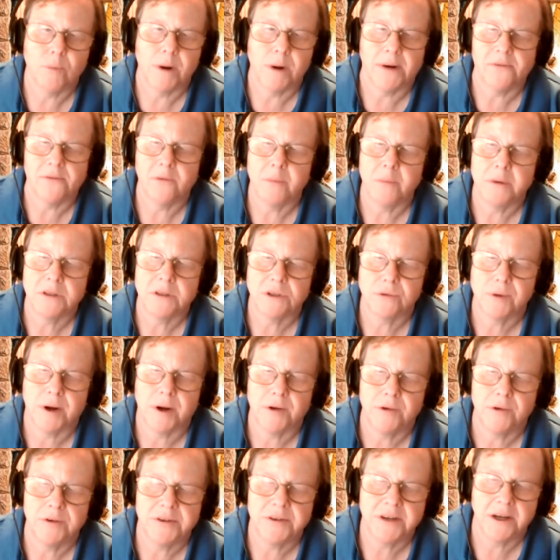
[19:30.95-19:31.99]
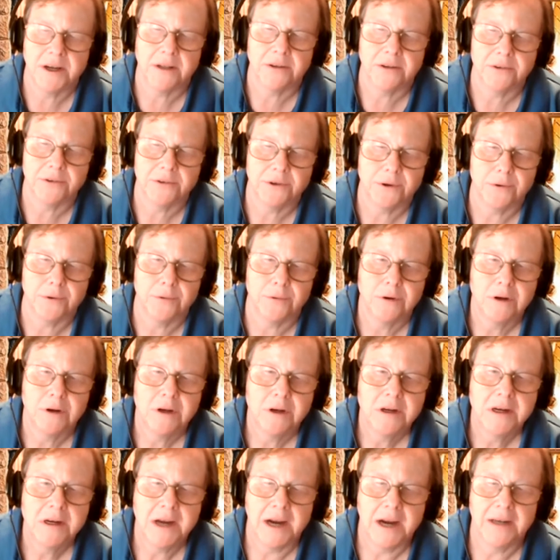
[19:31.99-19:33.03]
everybody's around you telling you,
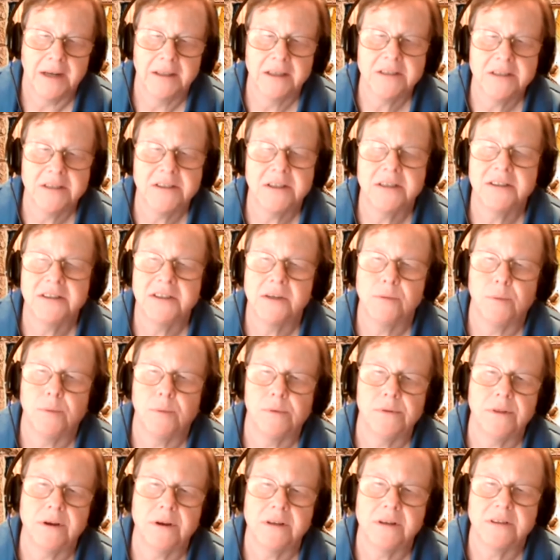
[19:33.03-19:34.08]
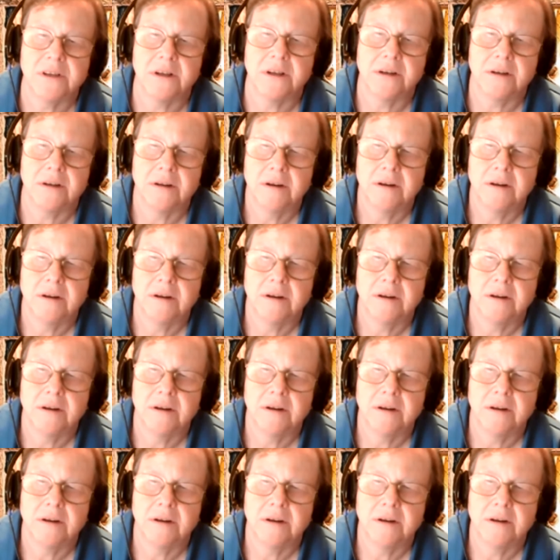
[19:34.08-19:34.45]
and listening. See, one of the things that